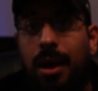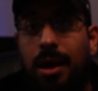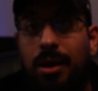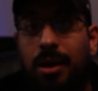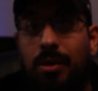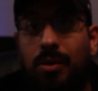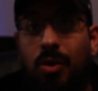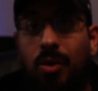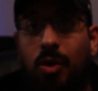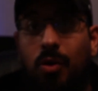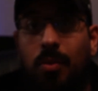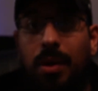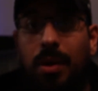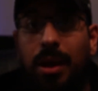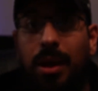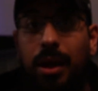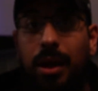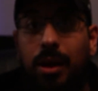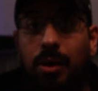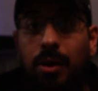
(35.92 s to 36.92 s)
grow my
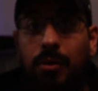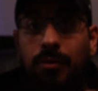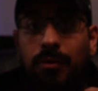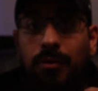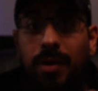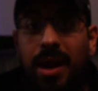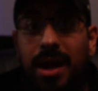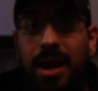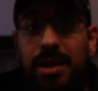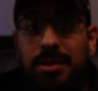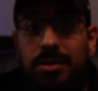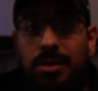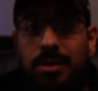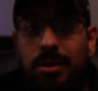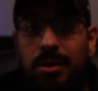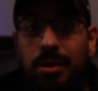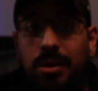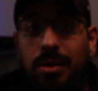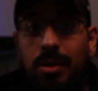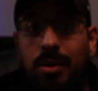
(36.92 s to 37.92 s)
hair
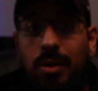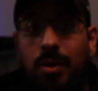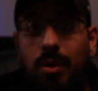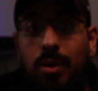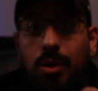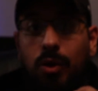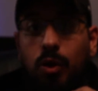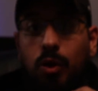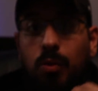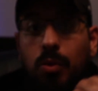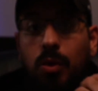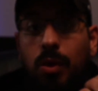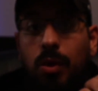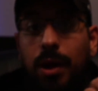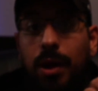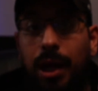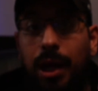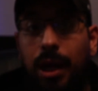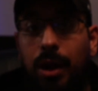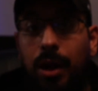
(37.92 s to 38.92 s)
faster or grow more
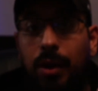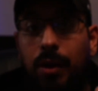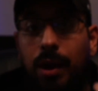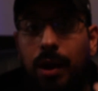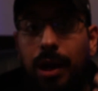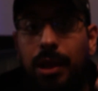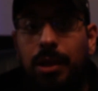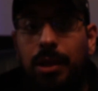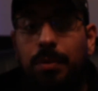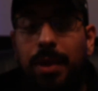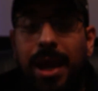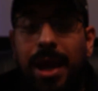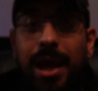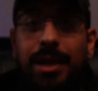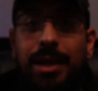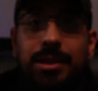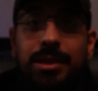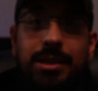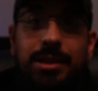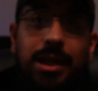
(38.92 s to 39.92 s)
hair in the
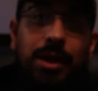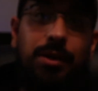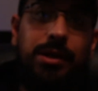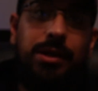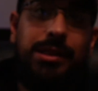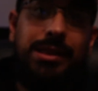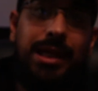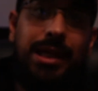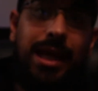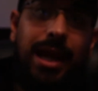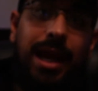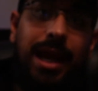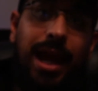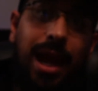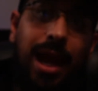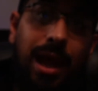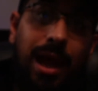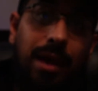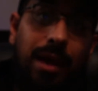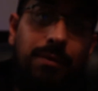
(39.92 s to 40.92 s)
patchy areas that I
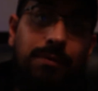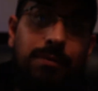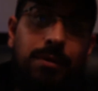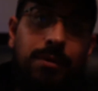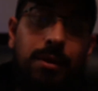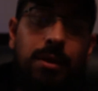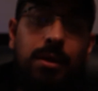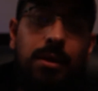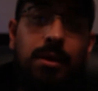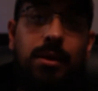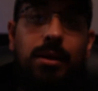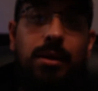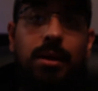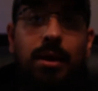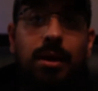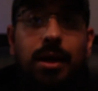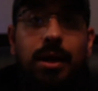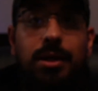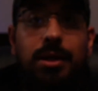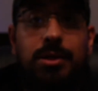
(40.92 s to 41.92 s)

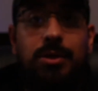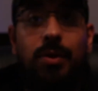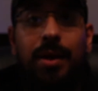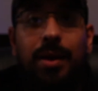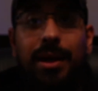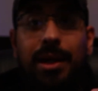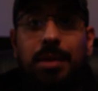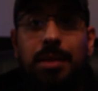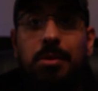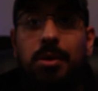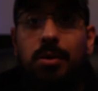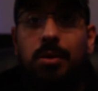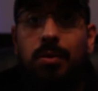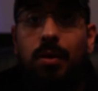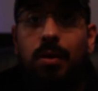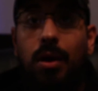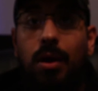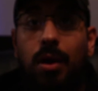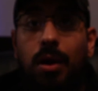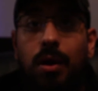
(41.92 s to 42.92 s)
have. So I came
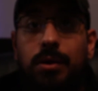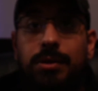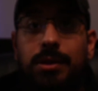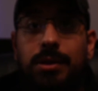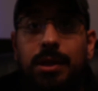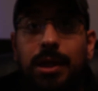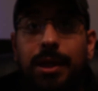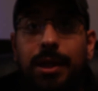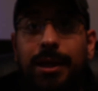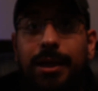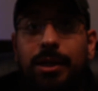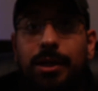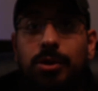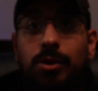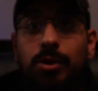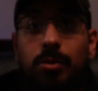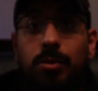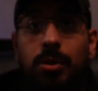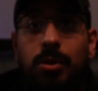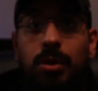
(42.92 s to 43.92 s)
across a
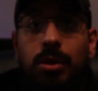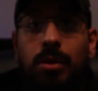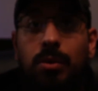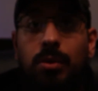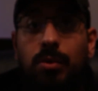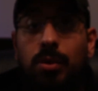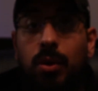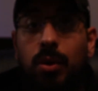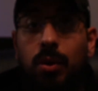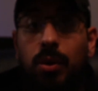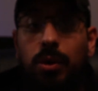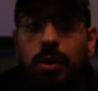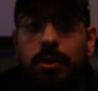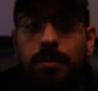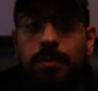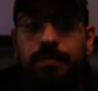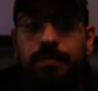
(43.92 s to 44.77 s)
Derma Roller.